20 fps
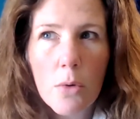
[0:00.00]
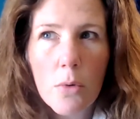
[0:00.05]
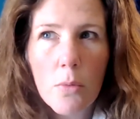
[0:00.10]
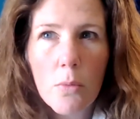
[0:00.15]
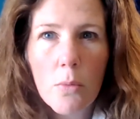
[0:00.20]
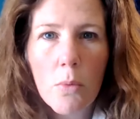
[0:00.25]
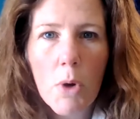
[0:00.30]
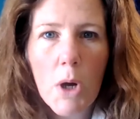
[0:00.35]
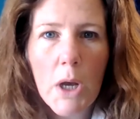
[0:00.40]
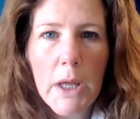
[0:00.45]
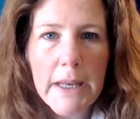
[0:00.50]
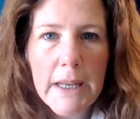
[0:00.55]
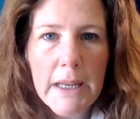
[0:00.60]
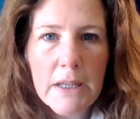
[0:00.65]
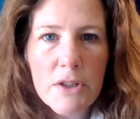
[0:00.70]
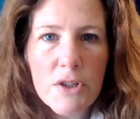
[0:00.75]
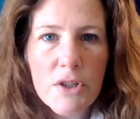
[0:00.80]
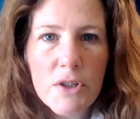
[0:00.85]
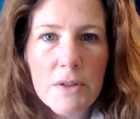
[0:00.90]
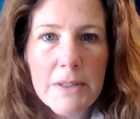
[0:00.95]

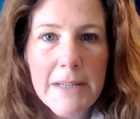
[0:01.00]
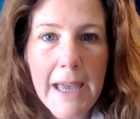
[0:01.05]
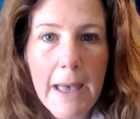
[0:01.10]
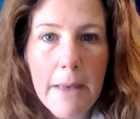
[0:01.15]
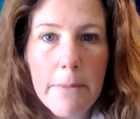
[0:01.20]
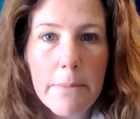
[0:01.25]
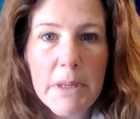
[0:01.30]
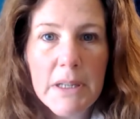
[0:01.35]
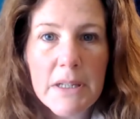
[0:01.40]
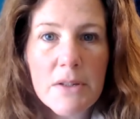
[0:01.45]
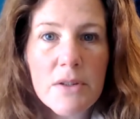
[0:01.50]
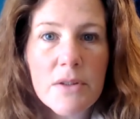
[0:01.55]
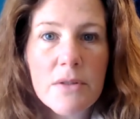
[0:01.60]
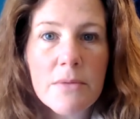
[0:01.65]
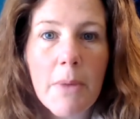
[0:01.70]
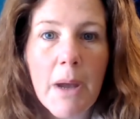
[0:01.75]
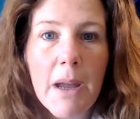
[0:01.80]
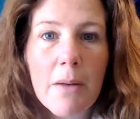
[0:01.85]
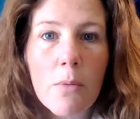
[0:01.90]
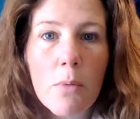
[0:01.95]
wanting to tap
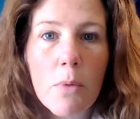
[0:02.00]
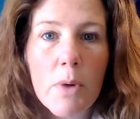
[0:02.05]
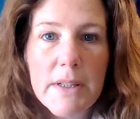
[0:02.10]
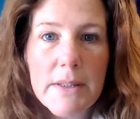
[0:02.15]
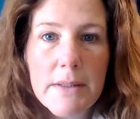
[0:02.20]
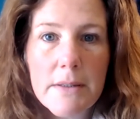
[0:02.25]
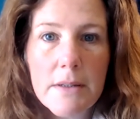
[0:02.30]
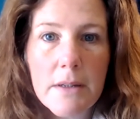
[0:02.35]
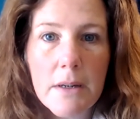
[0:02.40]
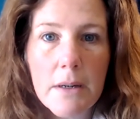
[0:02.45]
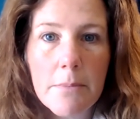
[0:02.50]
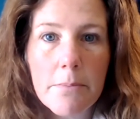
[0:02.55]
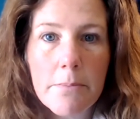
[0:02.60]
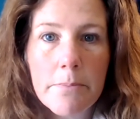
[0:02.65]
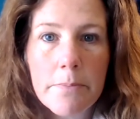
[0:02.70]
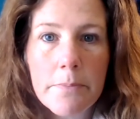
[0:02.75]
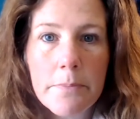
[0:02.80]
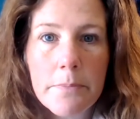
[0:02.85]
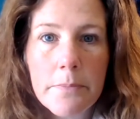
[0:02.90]
into my wisdom.